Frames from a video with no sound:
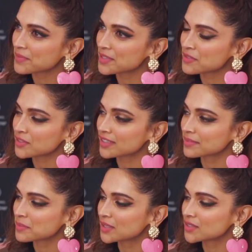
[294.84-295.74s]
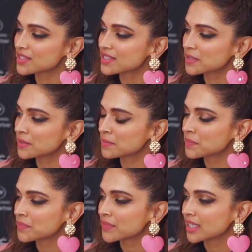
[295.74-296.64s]
It's fun because
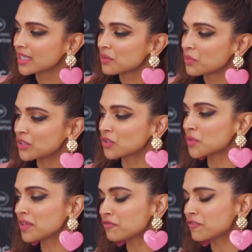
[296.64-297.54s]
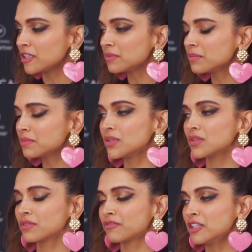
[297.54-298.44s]
when you're doing
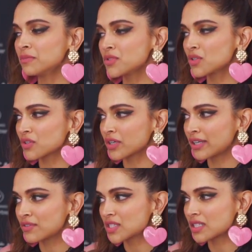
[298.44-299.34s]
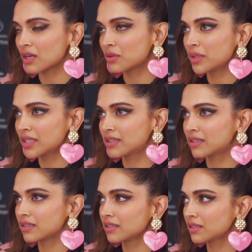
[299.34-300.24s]
films, you're kind of stuck with,
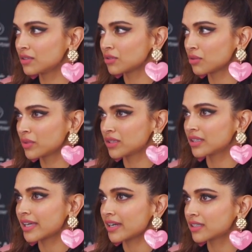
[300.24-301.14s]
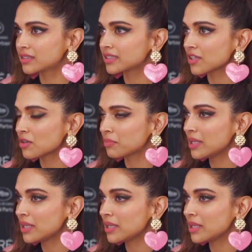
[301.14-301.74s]
you know, with the character that you're